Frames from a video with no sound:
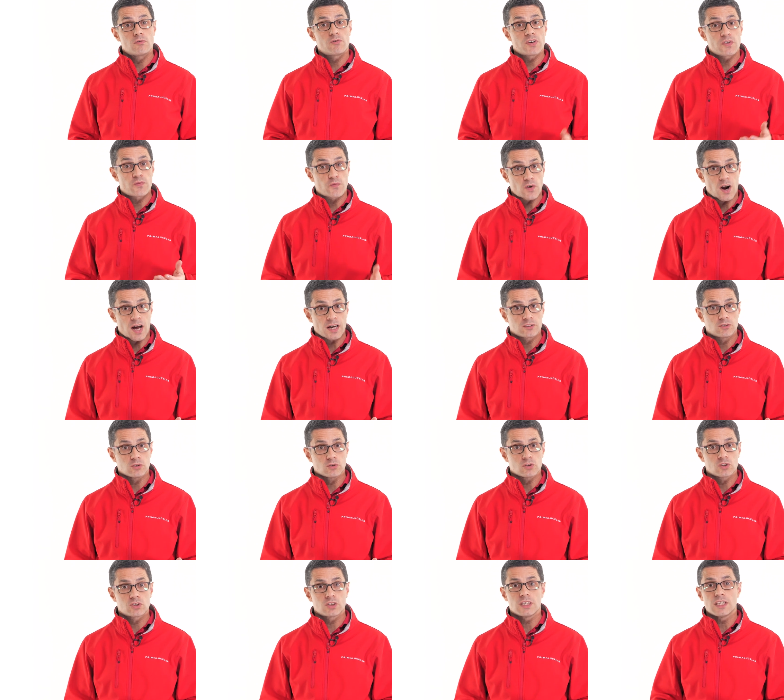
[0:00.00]

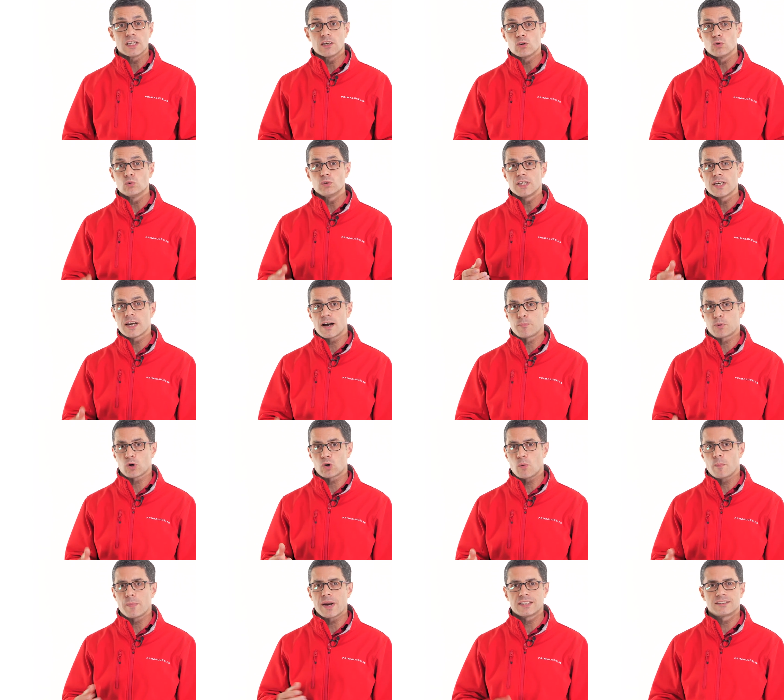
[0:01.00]
refractors, including
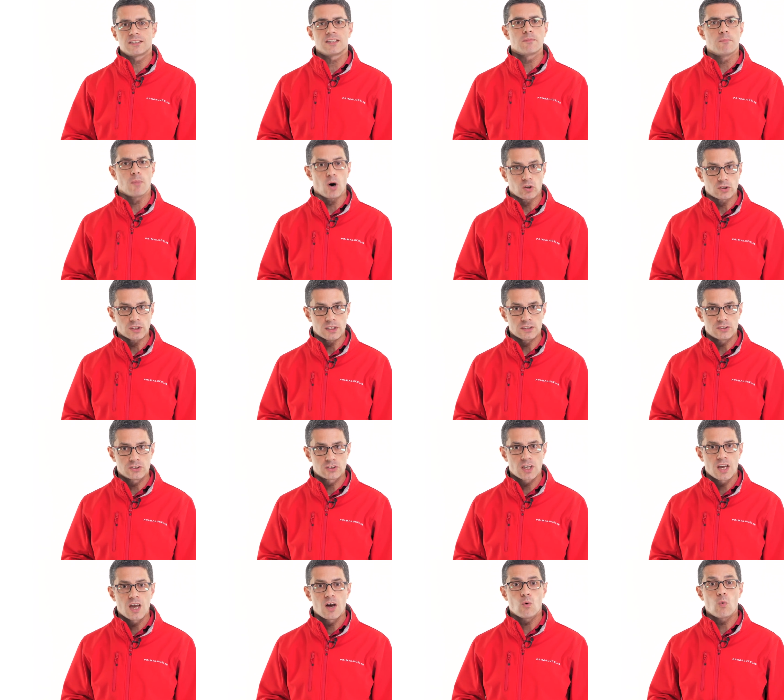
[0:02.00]
apochromatic models,
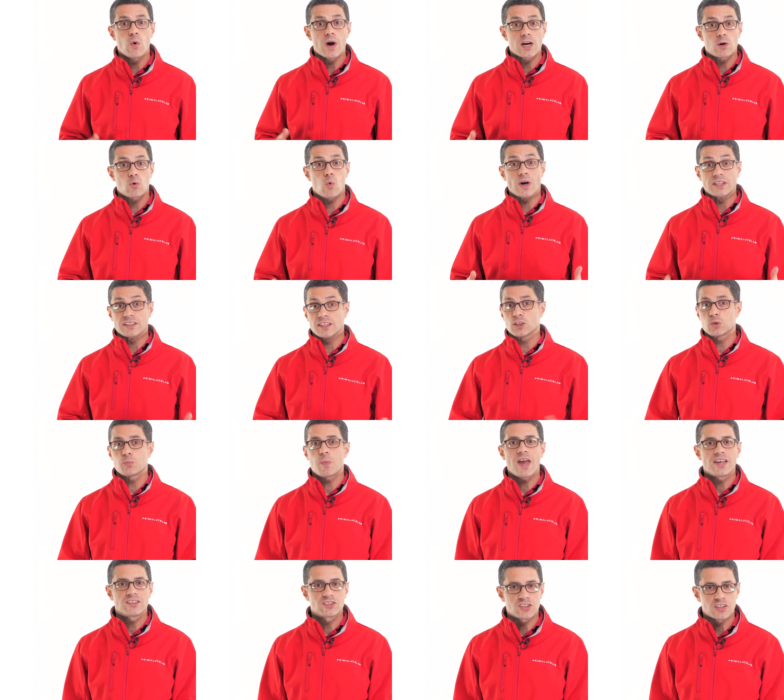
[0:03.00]
were quite
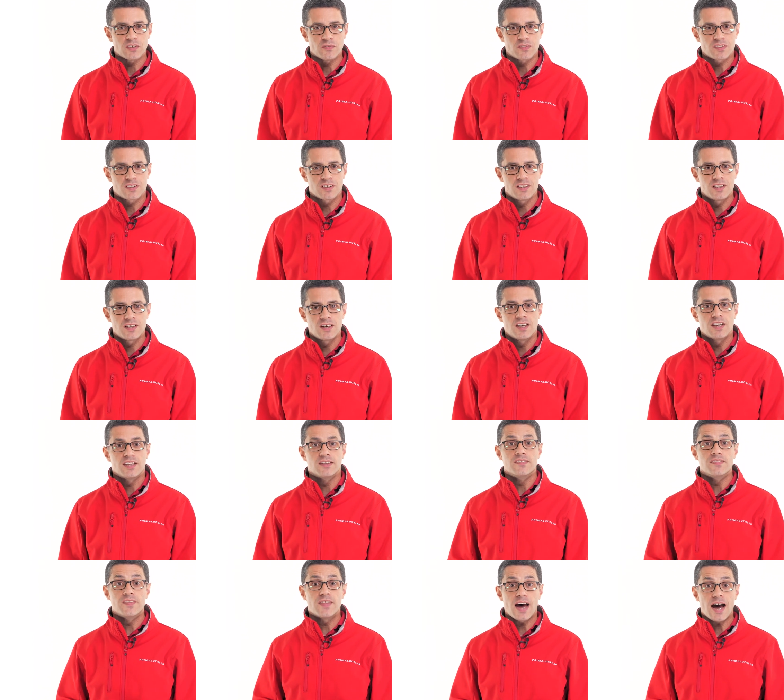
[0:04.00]
expensive.
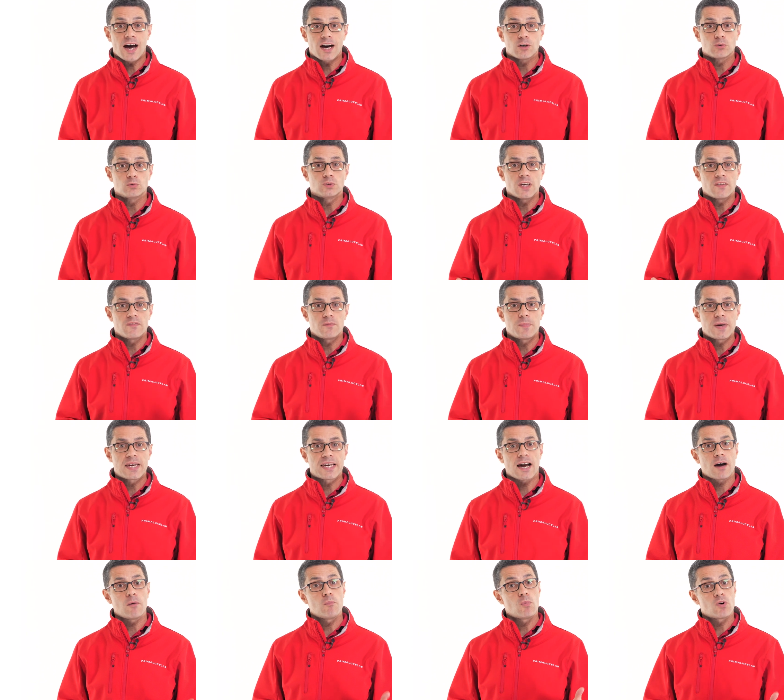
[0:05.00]
Now they've
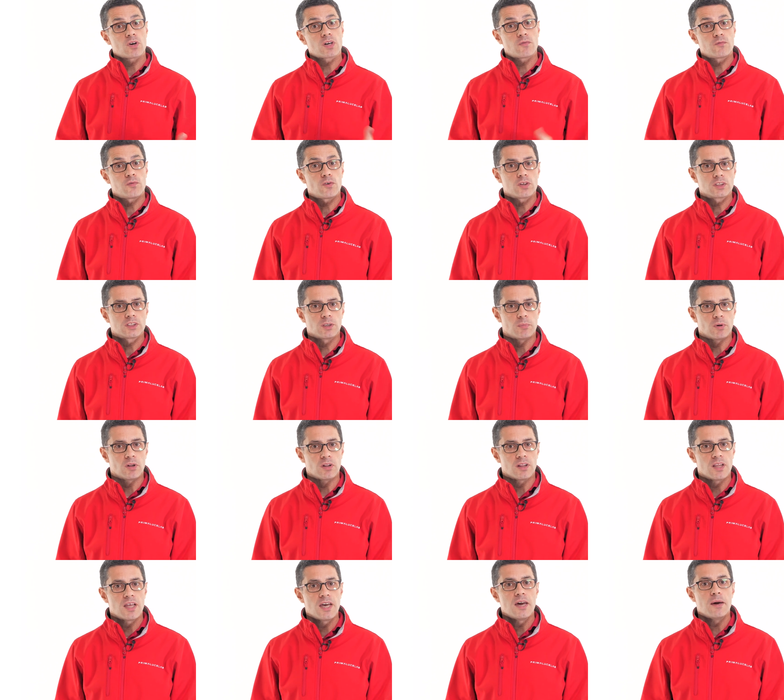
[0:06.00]
become more affordable,
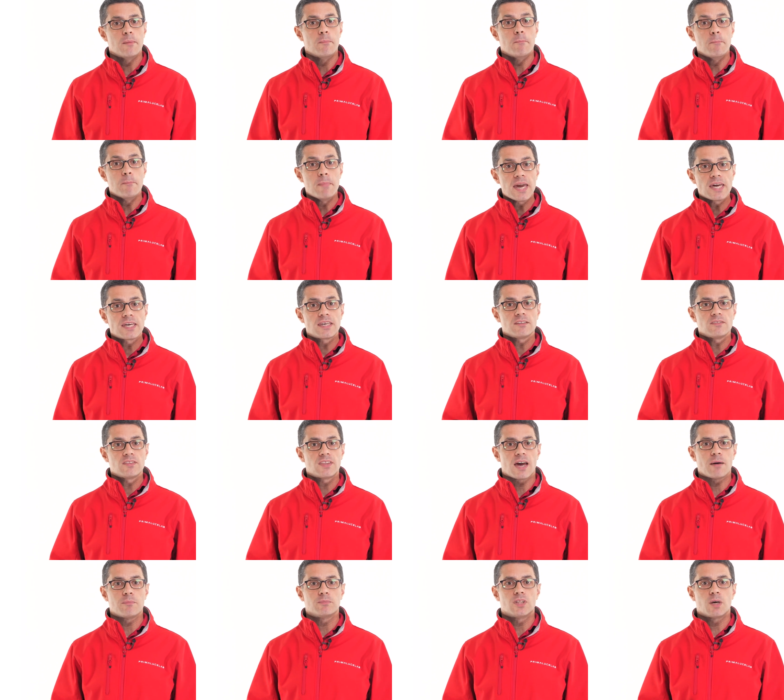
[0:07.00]
making
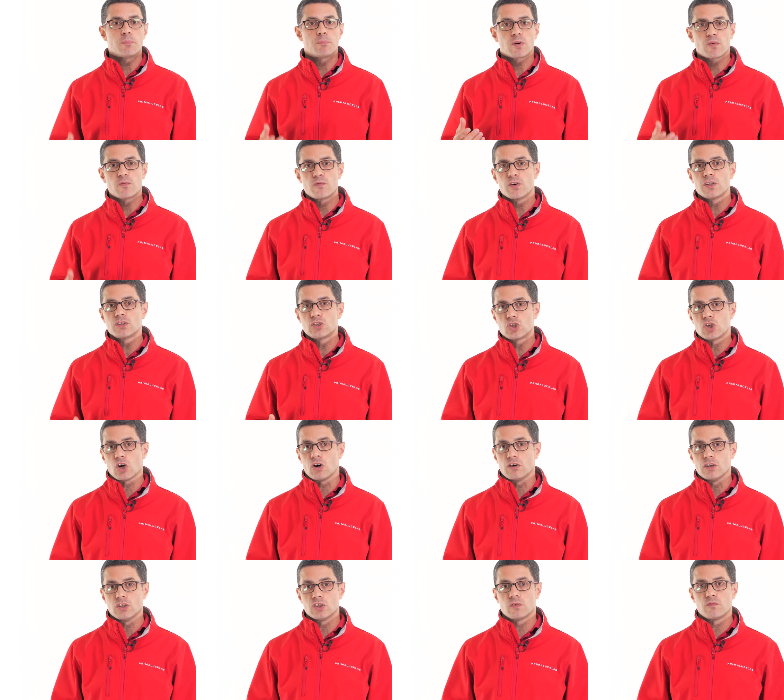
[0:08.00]
them the preferred
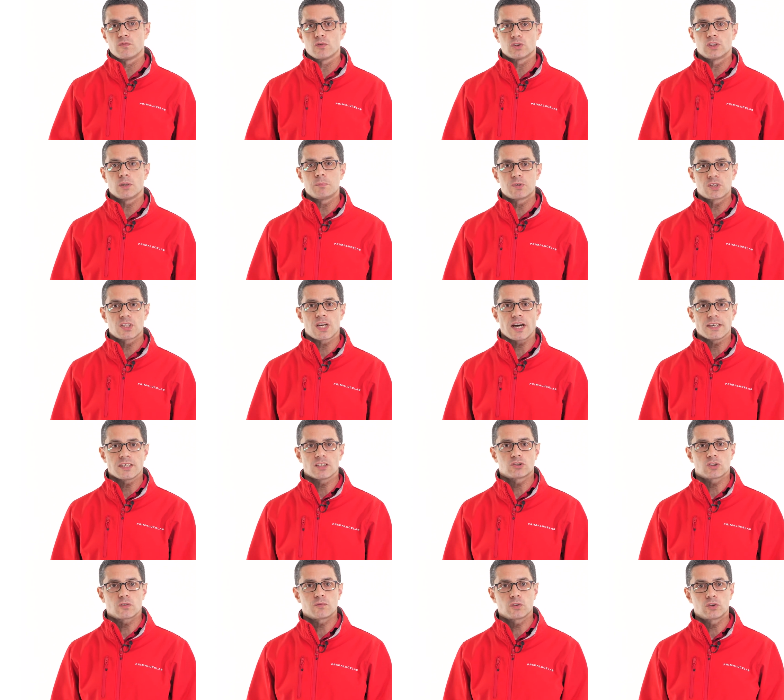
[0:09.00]
choice for deep sky
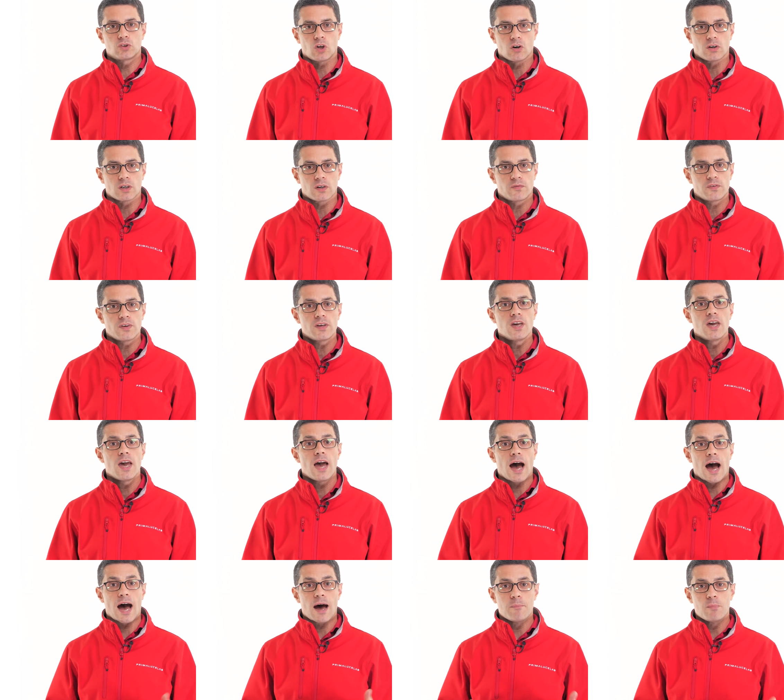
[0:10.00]
astrophotography
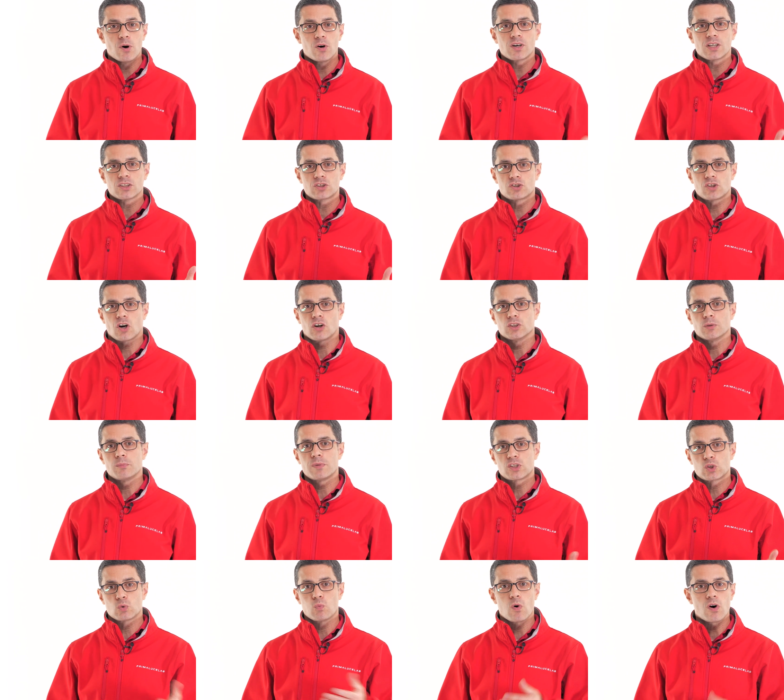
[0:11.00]
among
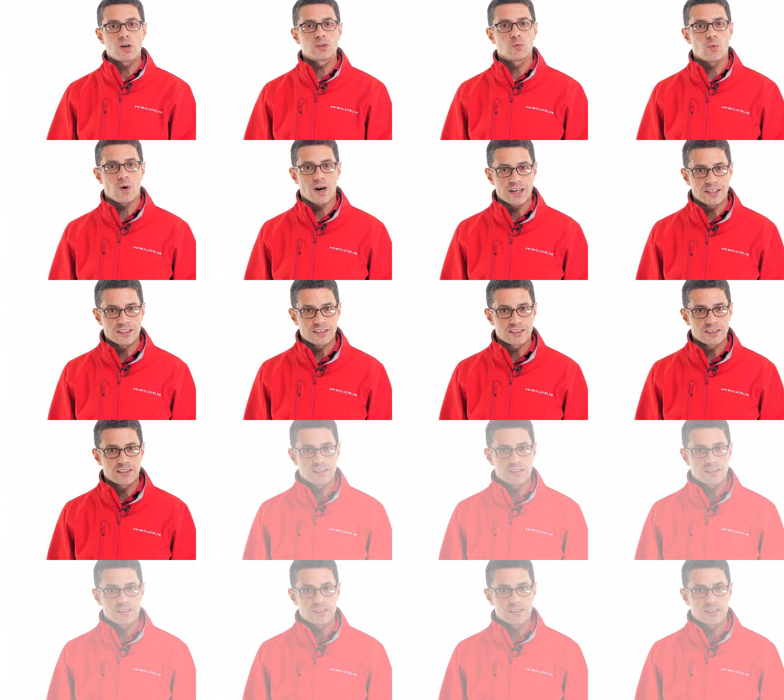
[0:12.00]
astronomers worldwide.